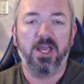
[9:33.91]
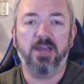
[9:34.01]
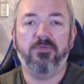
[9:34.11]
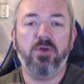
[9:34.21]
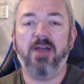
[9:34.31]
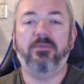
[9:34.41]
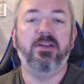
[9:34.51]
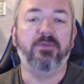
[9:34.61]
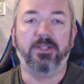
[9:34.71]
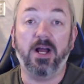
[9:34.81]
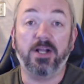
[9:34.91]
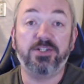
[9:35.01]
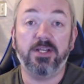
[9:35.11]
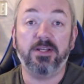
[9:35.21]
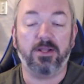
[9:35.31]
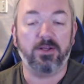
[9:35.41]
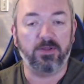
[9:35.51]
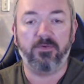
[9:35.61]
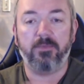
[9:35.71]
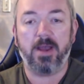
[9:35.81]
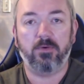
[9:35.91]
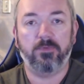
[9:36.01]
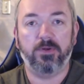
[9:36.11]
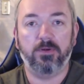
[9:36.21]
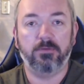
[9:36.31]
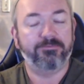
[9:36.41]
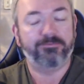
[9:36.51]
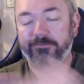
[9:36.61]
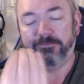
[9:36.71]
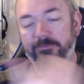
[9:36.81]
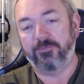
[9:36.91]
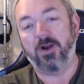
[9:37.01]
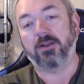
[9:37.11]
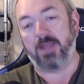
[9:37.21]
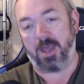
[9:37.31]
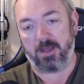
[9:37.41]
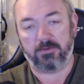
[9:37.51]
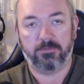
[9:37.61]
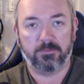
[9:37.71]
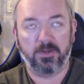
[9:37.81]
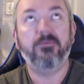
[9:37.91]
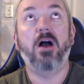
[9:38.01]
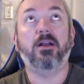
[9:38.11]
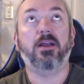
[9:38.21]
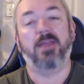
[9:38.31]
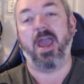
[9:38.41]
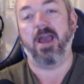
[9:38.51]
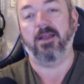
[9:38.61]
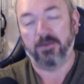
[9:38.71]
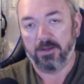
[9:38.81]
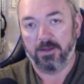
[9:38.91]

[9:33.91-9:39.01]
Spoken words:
If you haven't even touched it and you leave a bad review, fuck that. Fuck that.